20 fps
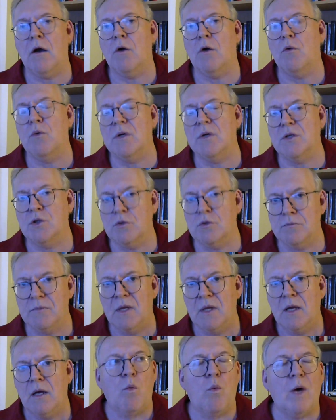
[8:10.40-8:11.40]
resume.
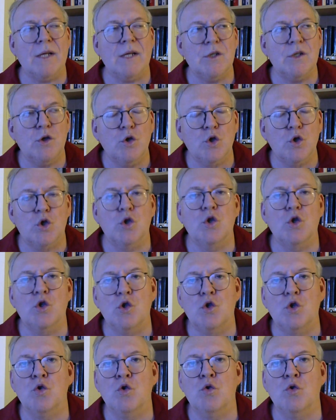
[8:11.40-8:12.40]
What you should
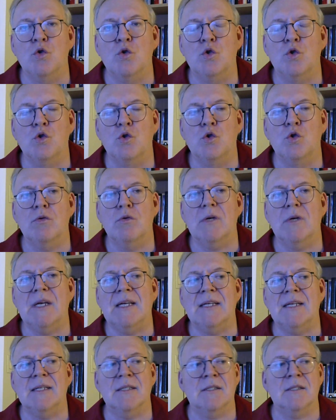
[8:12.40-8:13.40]
to do
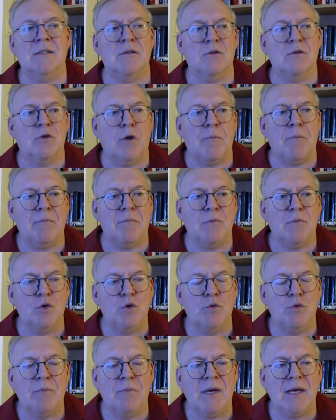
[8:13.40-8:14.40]
is
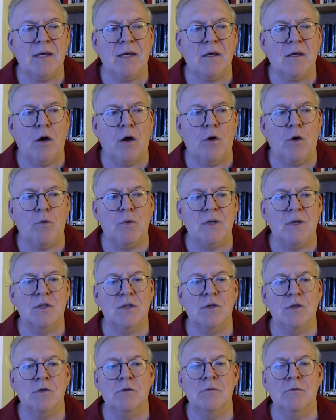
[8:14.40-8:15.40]
to make a
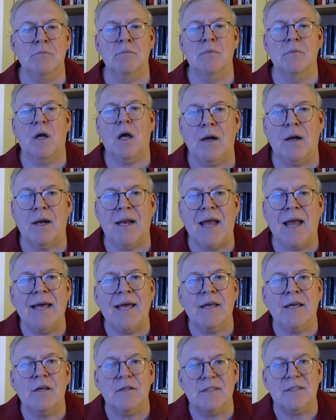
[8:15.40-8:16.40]
resume
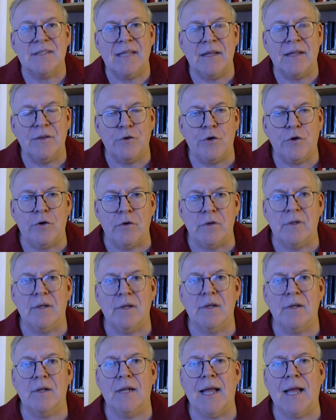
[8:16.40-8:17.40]
like a standard,
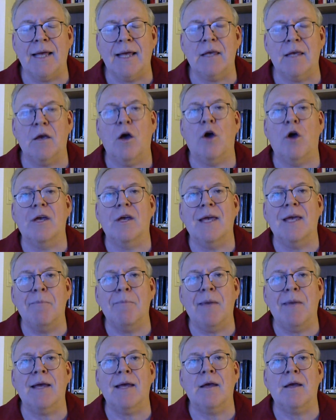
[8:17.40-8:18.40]
like a
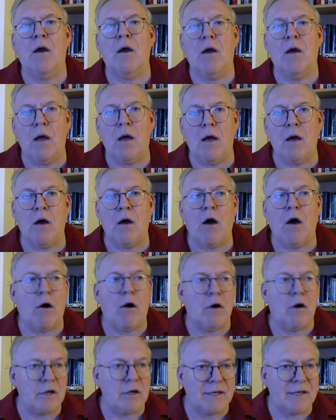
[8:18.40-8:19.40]
Quebec
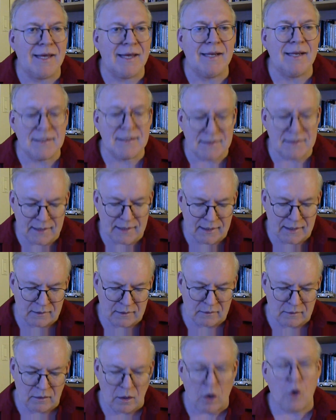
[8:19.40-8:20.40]
or
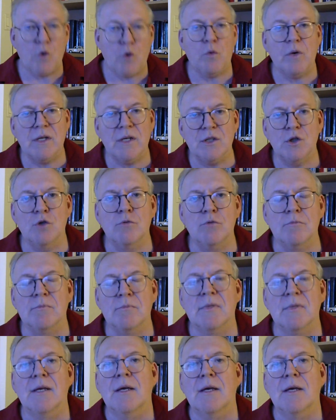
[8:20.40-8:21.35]
Canadian resume.